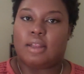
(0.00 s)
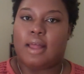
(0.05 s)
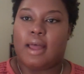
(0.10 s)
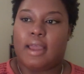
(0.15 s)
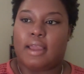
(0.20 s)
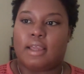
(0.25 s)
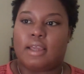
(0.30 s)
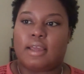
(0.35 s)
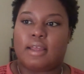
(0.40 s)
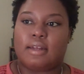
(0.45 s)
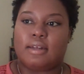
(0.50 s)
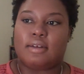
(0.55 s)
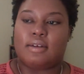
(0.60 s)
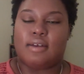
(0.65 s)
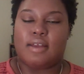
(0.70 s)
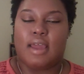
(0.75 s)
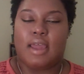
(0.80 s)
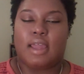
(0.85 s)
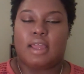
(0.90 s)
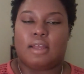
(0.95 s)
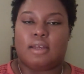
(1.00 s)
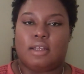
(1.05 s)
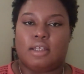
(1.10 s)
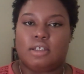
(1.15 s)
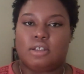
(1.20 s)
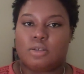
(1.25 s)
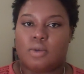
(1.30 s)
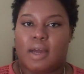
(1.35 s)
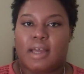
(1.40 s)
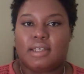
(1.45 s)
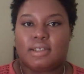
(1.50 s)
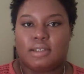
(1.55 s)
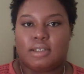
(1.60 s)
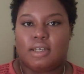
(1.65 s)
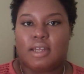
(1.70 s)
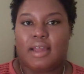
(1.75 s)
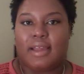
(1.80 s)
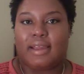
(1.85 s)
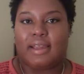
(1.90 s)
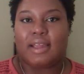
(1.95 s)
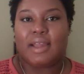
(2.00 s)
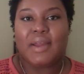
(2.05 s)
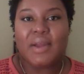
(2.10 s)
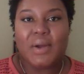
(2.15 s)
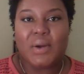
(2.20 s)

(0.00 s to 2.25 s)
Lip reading: like daily, twice a day,